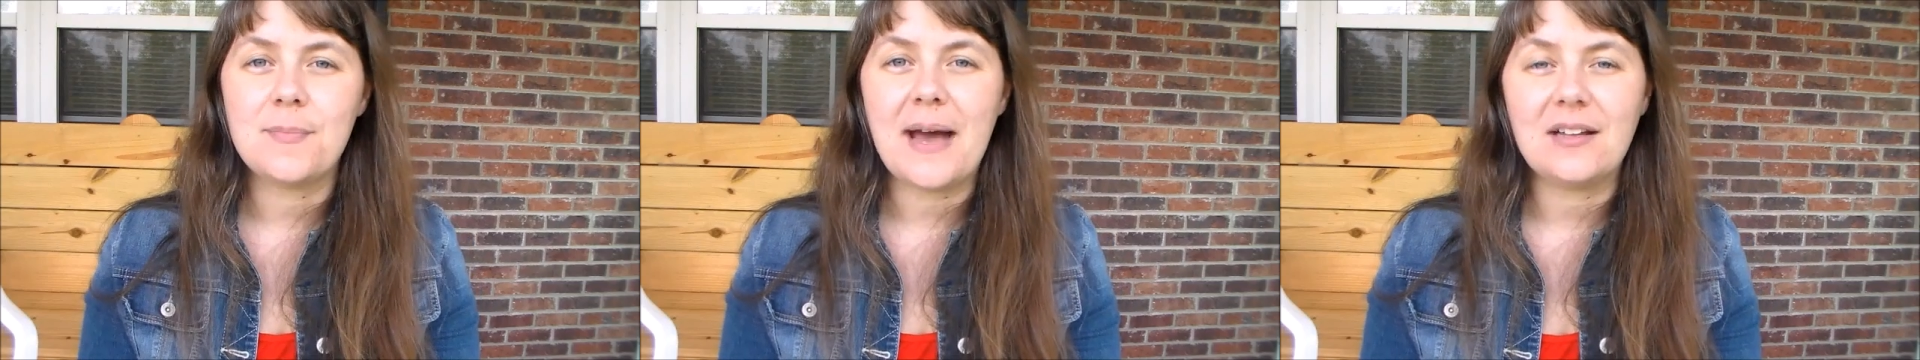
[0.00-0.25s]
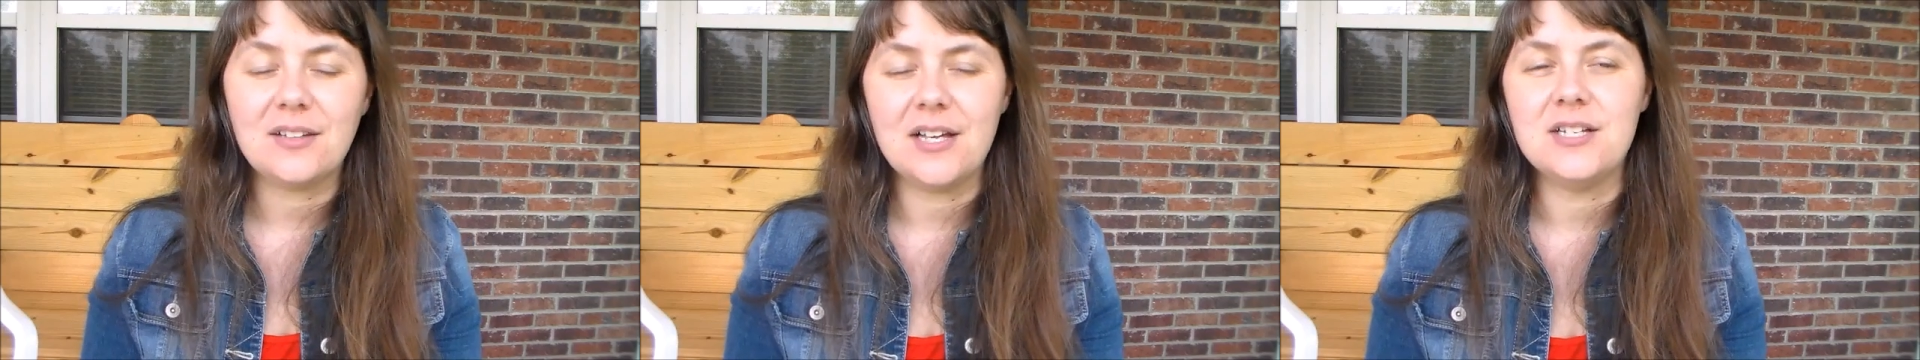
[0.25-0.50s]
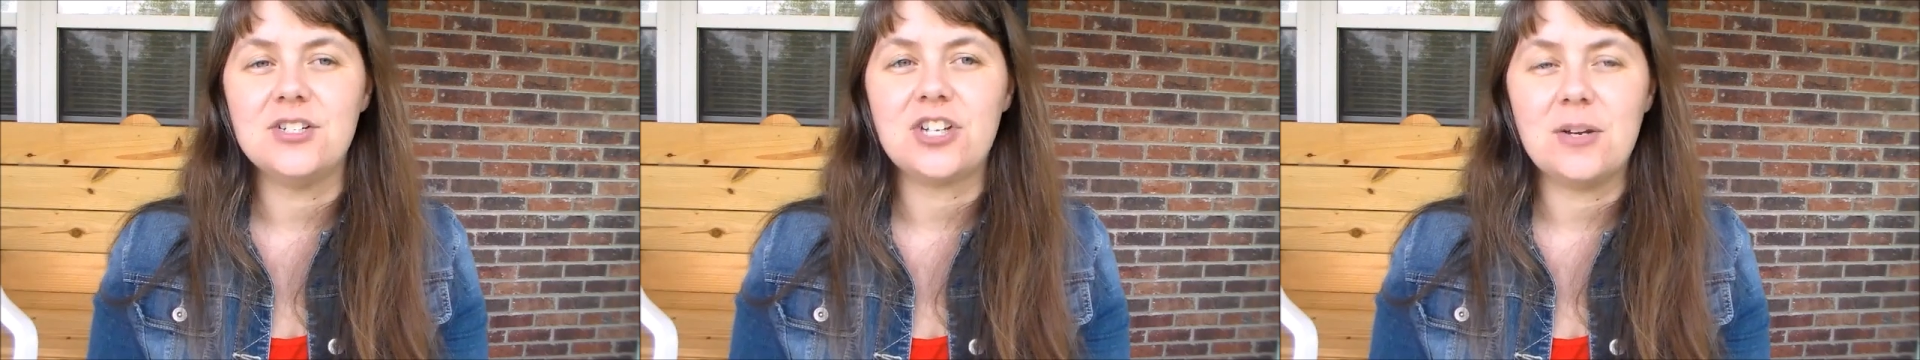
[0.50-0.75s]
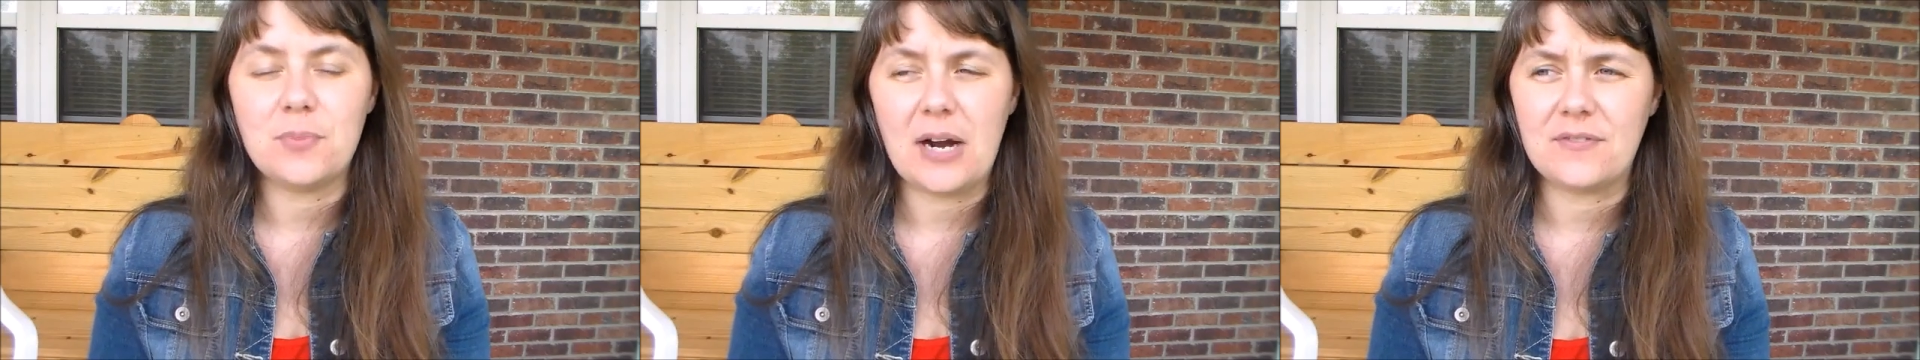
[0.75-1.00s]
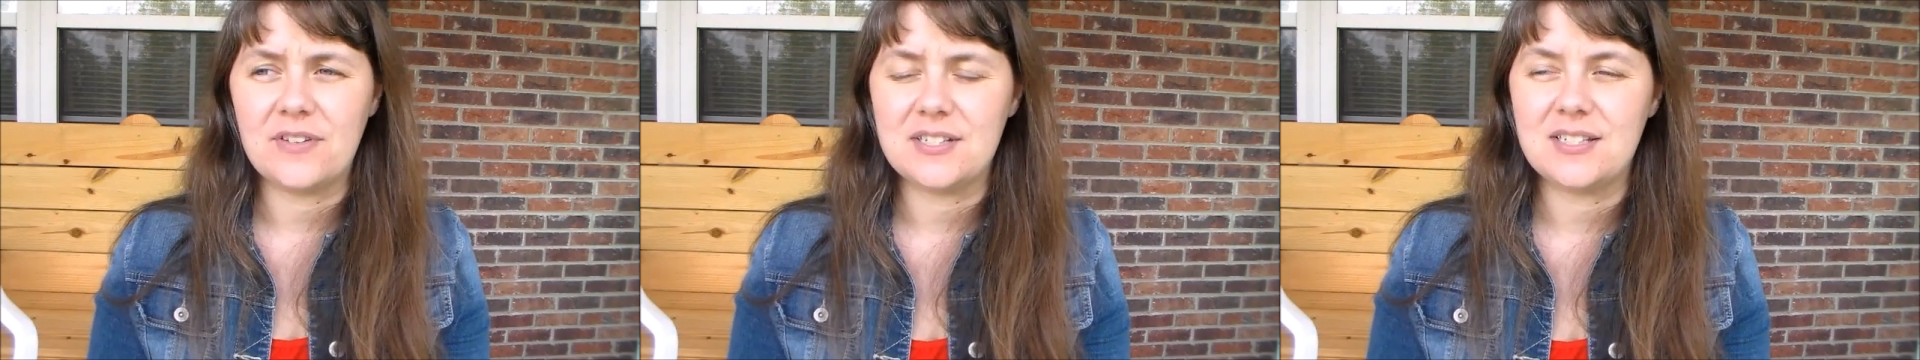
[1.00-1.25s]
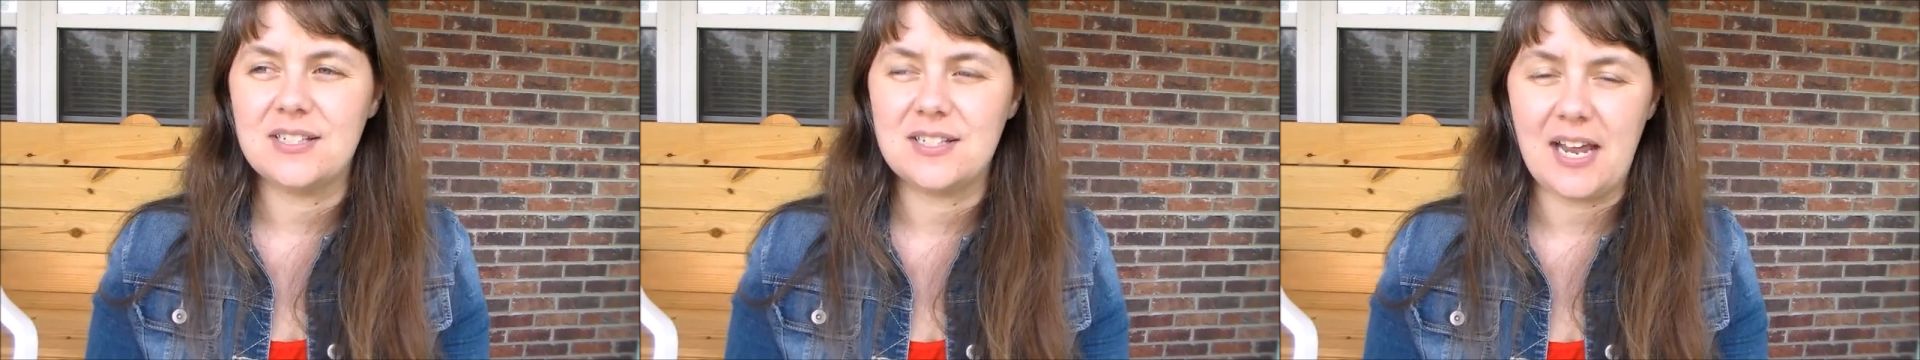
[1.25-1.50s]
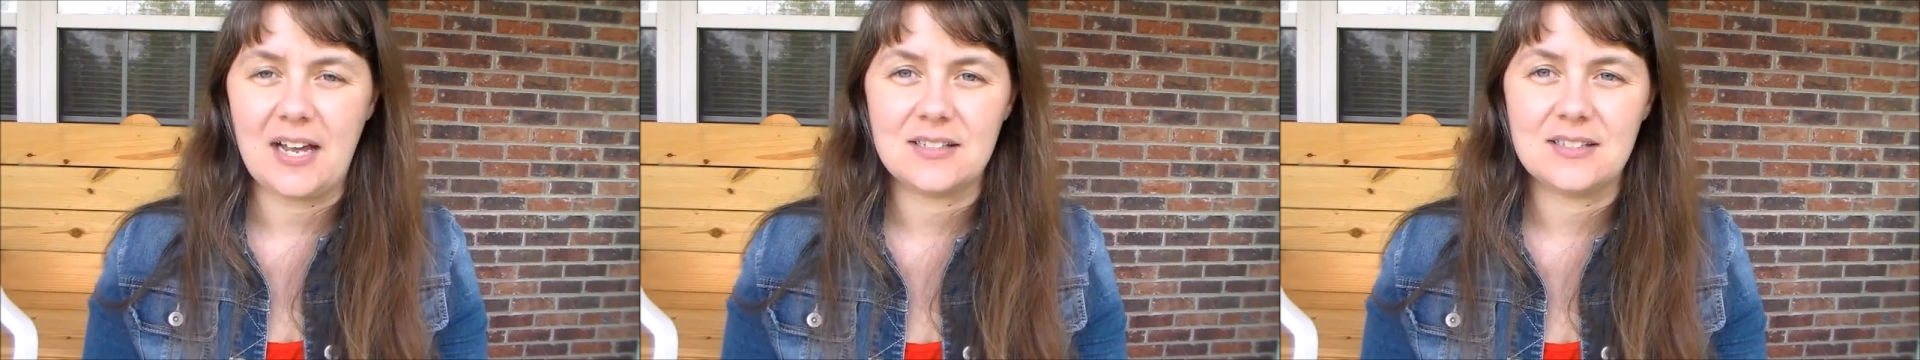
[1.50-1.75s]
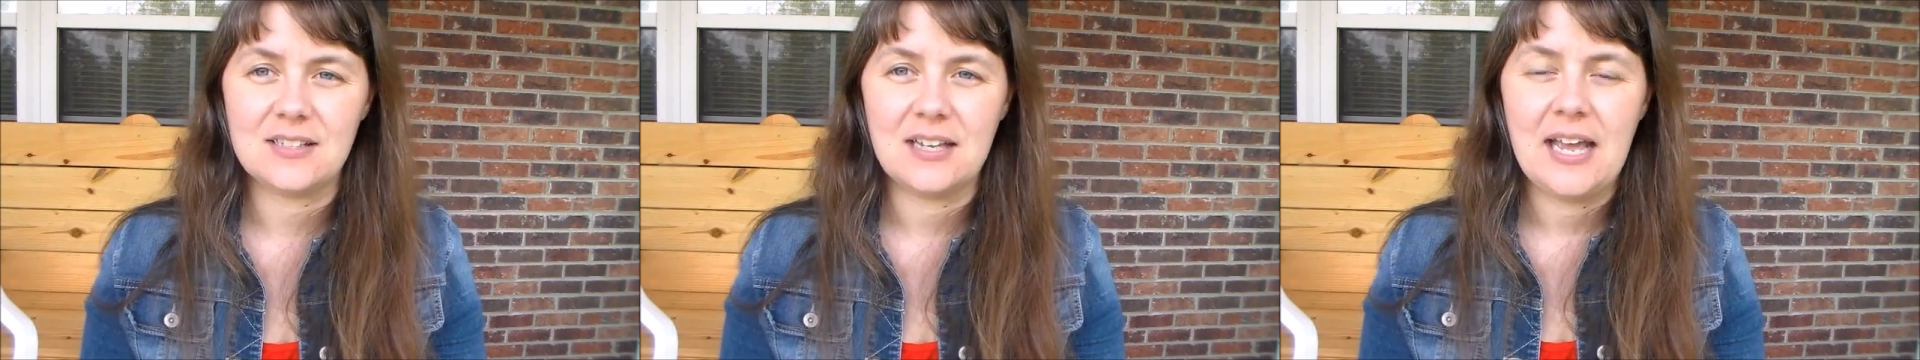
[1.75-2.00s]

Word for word: about lunch and breakfast and snacks